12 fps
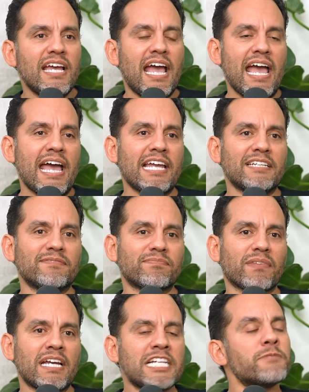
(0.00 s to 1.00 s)
and
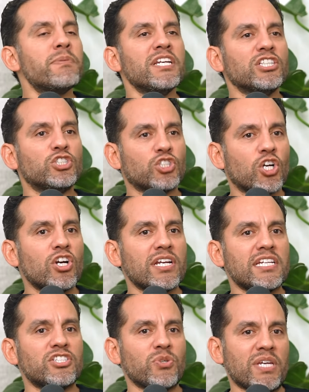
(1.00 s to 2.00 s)
it's been a
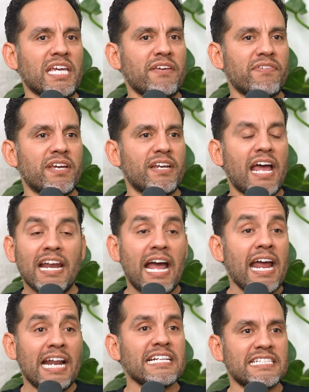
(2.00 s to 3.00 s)
journey to even and i
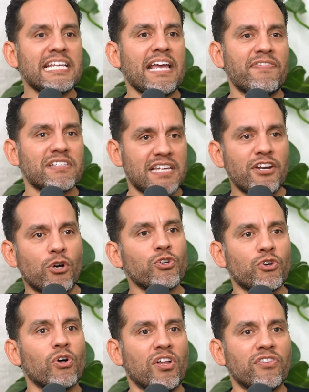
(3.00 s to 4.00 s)
and i say this i know
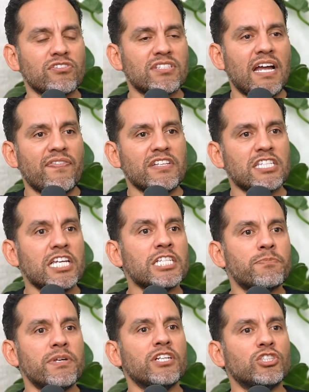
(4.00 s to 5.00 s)
you'll understand this
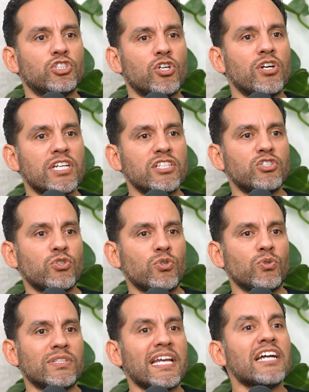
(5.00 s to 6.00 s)
it's been a journey
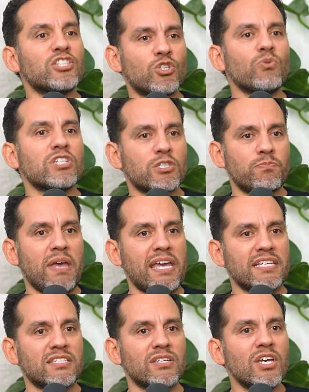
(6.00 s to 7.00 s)
to get to a
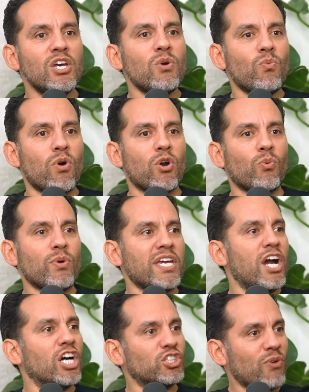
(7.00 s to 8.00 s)
space where
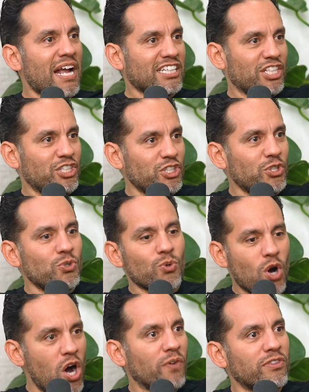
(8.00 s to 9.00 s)
we attracted
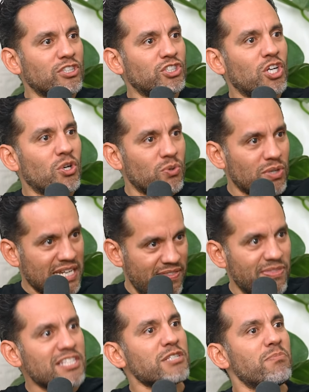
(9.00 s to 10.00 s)
you on the show
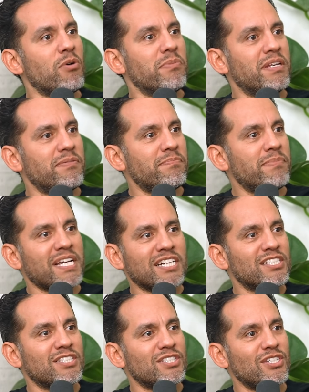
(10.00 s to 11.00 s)
in this moment
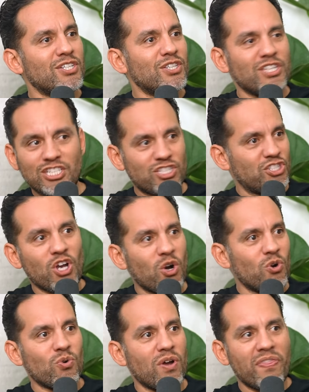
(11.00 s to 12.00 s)
because this
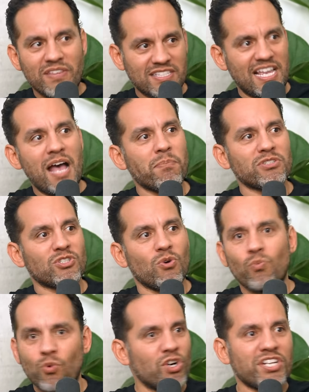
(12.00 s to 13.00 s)
show and this
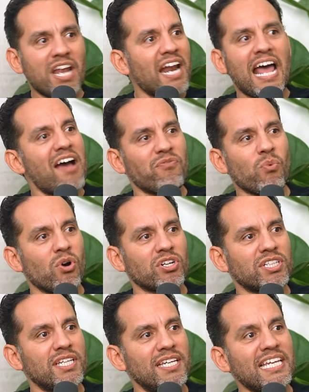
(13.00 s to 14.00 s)
episode would not have
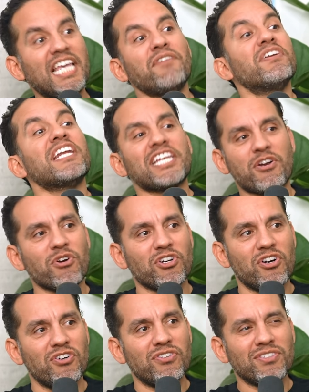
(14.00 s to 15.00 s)
worked even a year ago